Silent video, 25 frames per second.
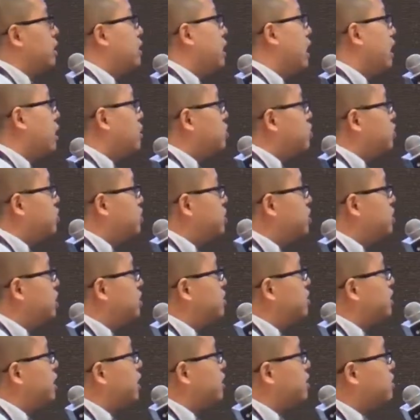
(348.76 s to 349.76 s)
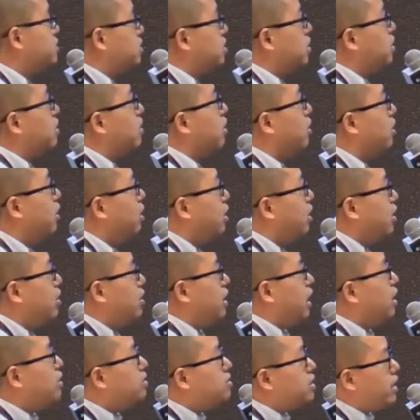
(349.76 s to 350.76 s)
And then you need to design the
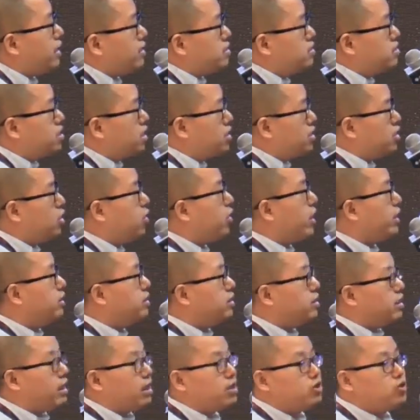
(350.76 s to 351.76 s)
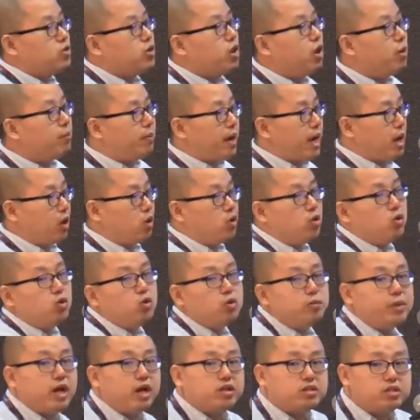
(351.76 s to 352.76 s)
structure and circle. And then for
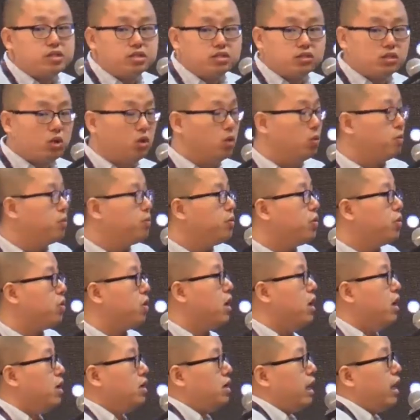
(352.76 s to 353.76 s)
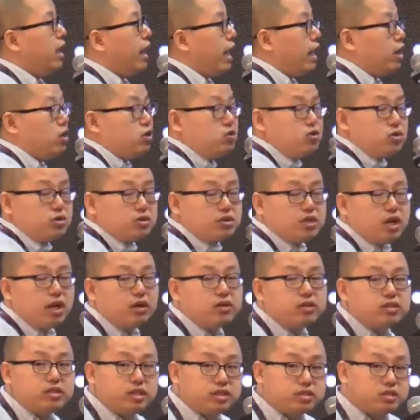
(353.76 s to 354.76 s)
the test environment, you need to
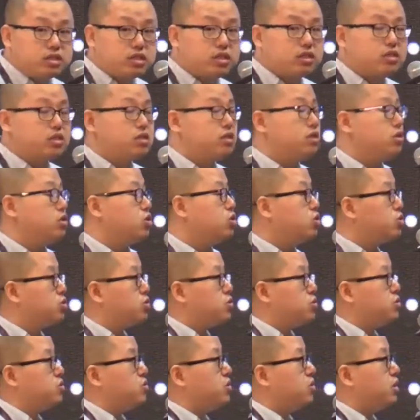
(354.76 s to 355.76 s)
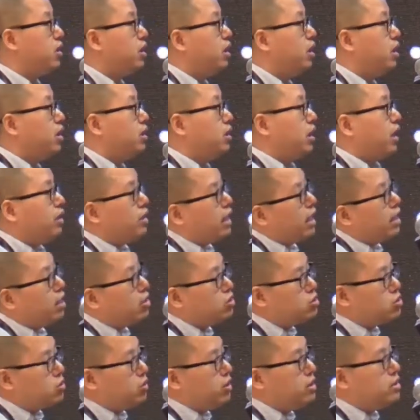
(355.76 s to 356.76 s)
synchronize the database and
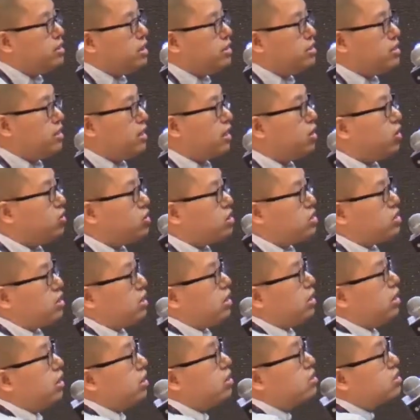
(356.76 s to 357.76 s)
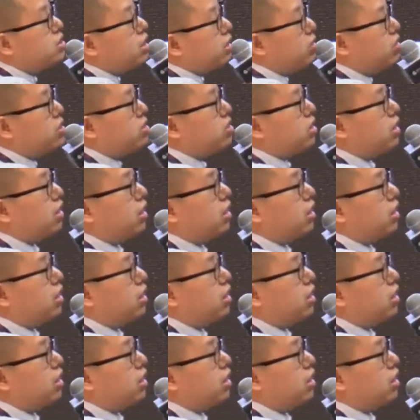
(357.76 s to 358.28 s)
tables, and you need to build the